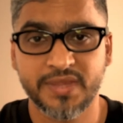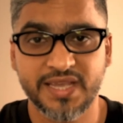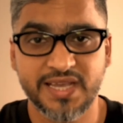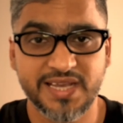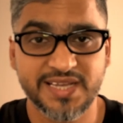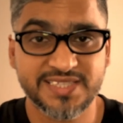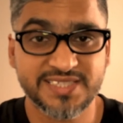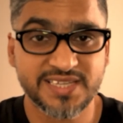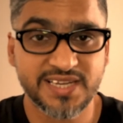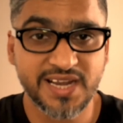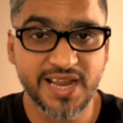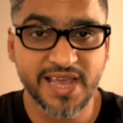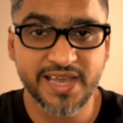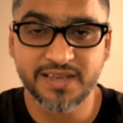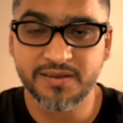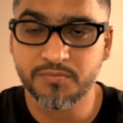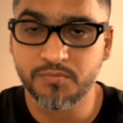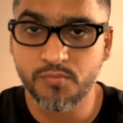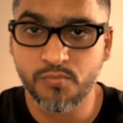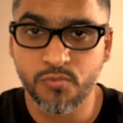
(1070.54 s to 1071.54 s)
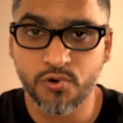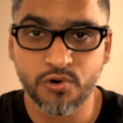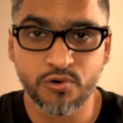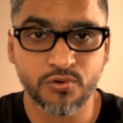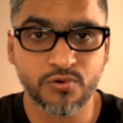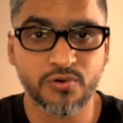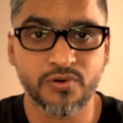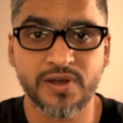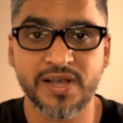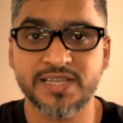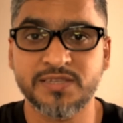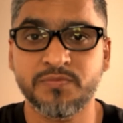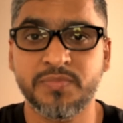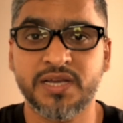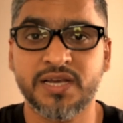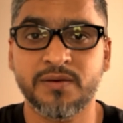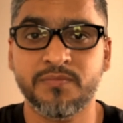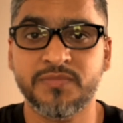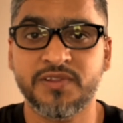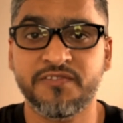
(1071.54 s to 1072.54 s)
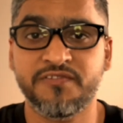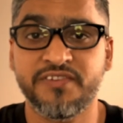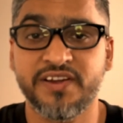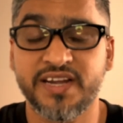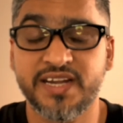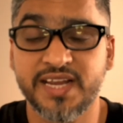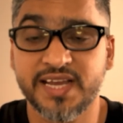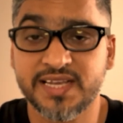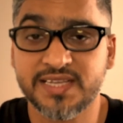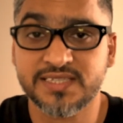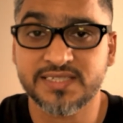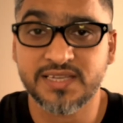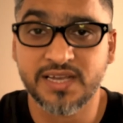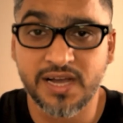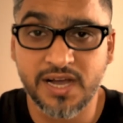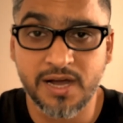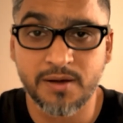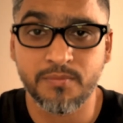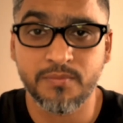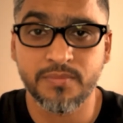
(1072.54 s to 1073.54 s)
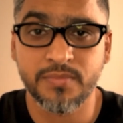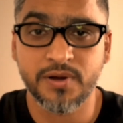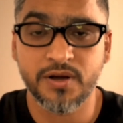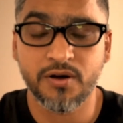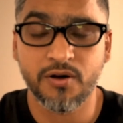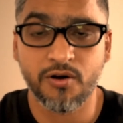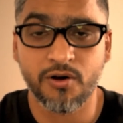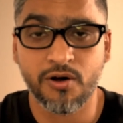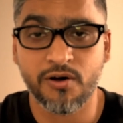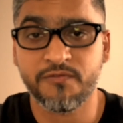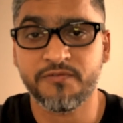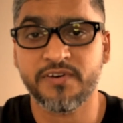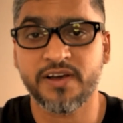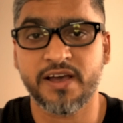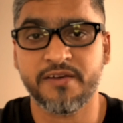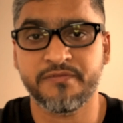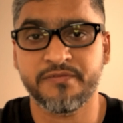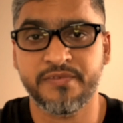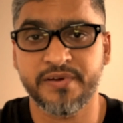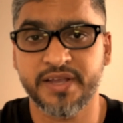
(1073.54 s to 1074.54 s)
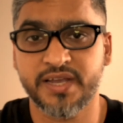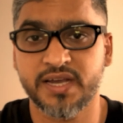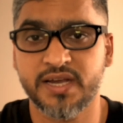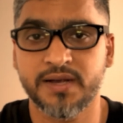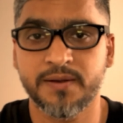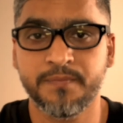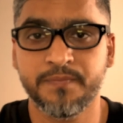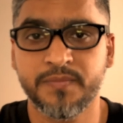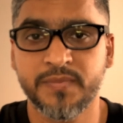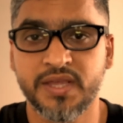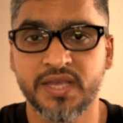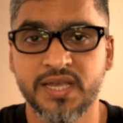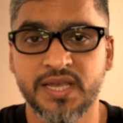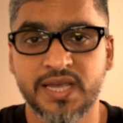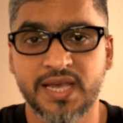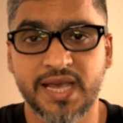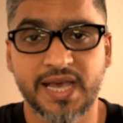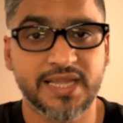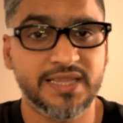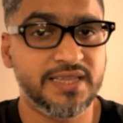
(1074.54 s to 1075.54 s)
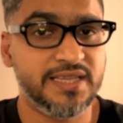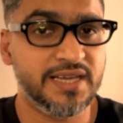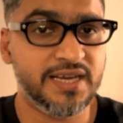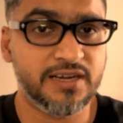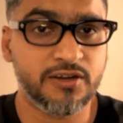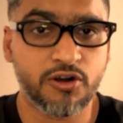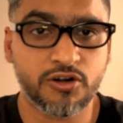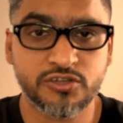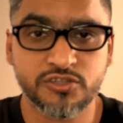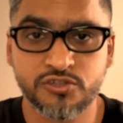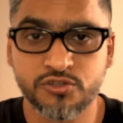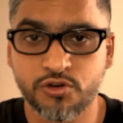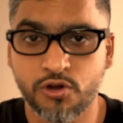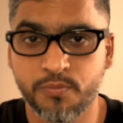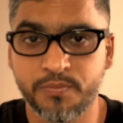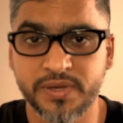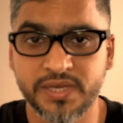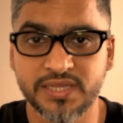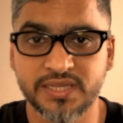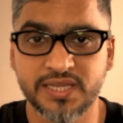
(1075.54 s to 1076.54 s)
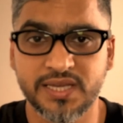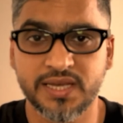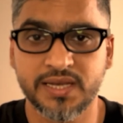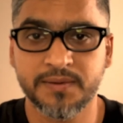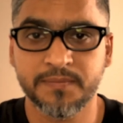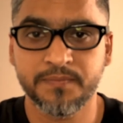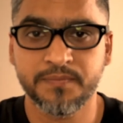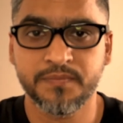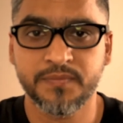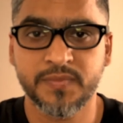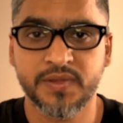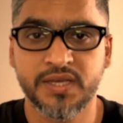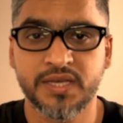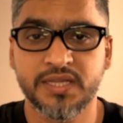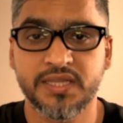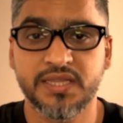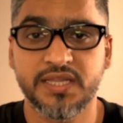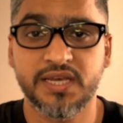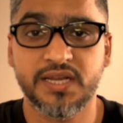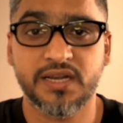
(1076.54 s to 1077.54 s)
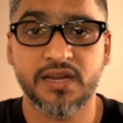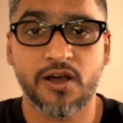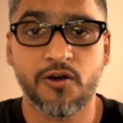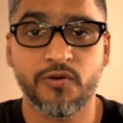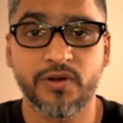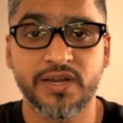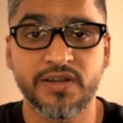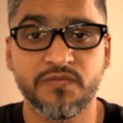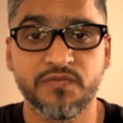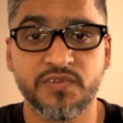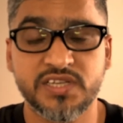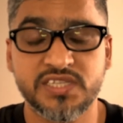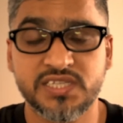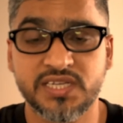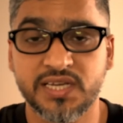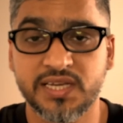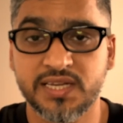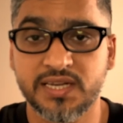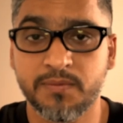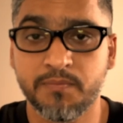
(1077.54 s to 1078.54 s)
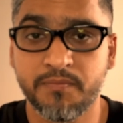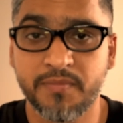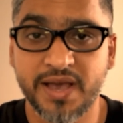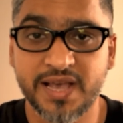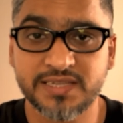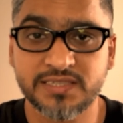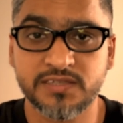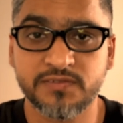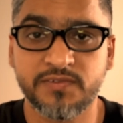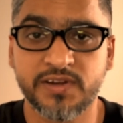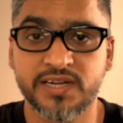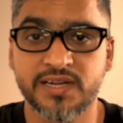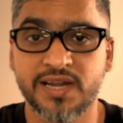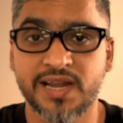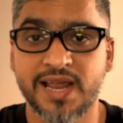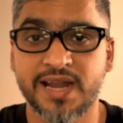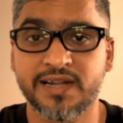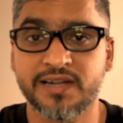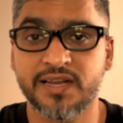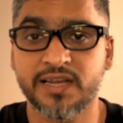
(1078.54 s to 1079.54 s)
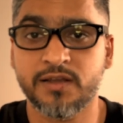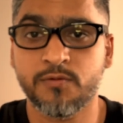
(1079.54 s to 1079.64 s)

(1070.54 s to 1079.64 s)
It's like Morocco has become the FedEx hub of Africa. And they are not stopping there. They are now investing in a massive Atlantic